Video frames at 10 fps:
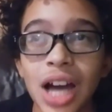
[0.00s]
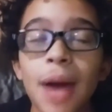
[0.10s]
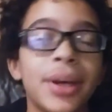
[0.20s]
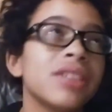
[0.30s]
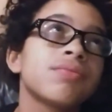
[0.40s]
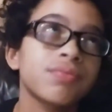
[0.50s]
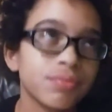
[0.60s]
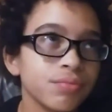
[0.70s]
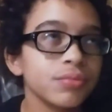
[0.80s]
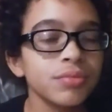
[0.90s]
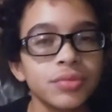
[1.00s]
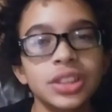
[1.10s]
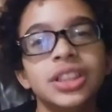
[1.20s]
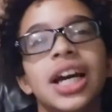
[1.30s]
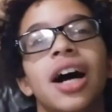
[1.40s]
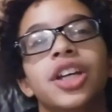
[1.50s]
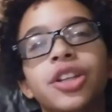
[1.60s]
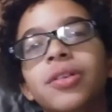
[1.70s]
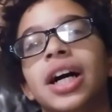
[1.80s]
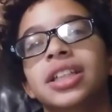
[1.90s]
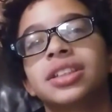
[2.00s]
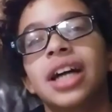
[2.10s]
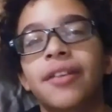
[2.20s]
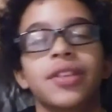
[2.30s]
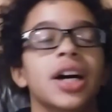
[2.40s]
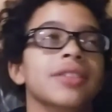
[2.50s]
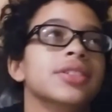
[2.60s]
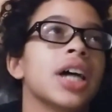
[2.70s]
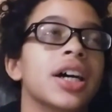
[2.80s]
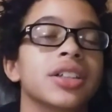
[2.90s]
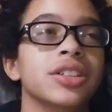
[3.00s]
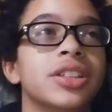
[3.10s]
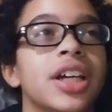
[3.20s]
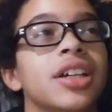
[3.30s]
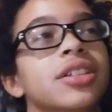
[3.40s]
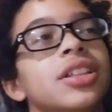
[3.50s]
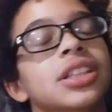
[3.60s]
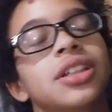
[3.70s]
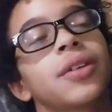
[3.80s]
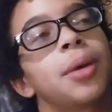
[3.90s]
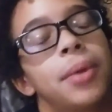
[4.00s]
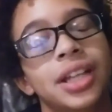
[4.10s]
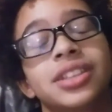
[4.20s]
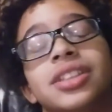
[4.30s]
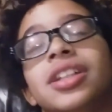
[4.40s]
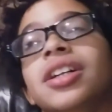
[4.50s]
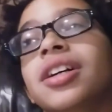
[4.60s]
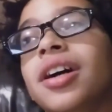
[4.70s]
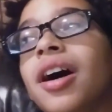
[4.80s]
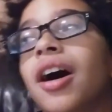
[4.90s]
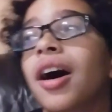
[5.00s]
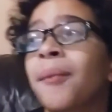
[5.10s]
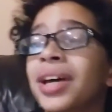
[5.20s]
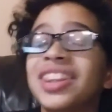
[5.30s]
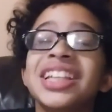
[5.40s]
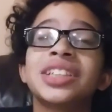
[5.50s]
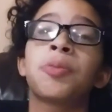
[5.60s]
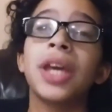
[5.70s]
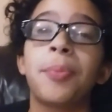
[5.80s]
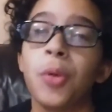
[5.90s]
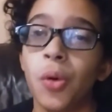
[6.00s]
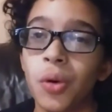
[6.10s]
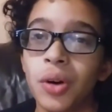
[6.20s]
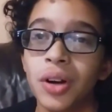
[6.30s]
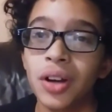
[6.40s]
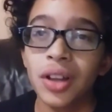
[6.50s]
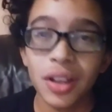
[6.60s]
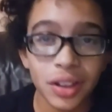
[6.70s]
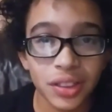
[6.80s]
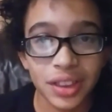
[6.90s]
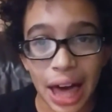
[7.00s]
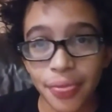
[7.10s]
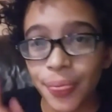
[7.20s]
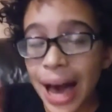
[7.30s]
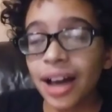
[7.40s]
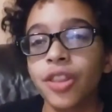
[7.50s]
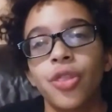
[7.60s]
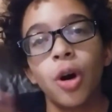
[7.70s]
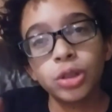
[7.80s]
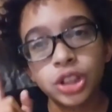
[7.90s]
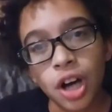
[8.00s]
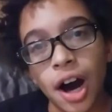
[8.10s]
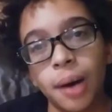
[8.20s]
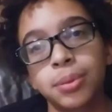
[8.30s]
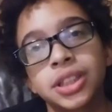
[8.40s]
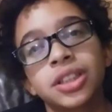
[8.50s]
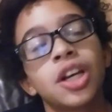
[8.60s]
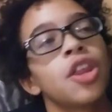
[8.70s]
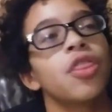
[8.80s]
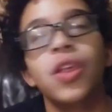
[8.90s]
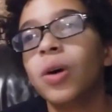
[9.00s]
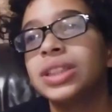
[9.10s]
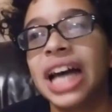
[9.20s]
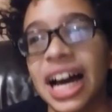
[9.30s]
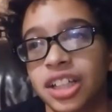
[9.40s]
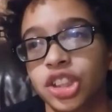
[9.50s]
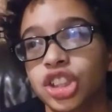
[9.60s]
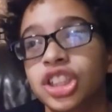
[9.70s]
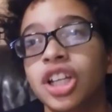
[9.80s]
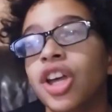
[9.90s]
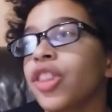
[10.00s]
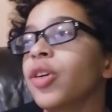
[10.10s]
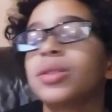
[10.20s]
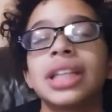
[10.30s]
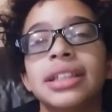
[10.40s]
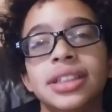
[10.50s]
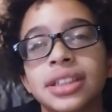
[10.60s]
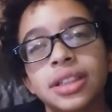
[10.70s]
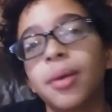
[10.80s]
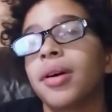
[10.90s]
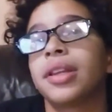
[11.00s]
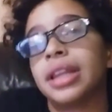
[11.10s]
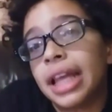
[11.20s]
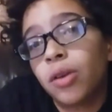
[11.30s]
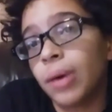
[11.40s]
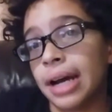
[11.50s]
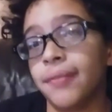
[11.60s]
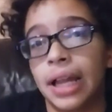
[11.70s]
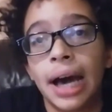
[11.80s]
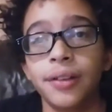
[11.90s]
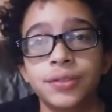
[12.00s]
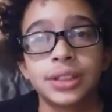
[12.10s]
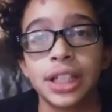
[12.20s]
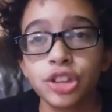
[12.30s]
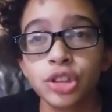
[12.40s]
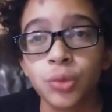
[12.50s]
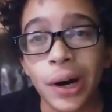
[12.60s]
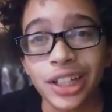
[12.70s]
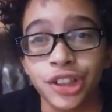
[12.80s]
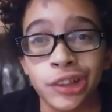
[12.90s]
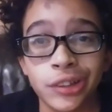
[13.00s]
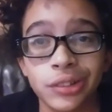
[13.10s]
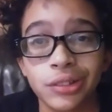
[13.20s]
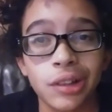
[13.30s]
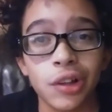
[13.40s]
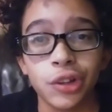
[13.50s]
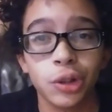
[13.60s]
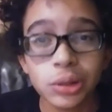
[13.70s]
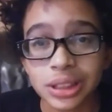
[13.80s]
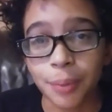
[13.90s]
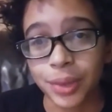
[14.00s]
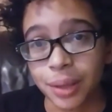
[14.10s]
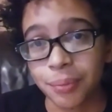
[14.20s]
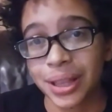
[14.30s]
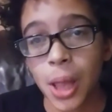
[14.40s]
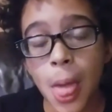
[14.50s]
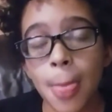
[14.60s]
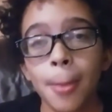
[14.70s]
I mean, yeah, you guys have lives, I understand. That's not what it meant. These people, those cops, those hackers, they don't have lives. They just want to do something, but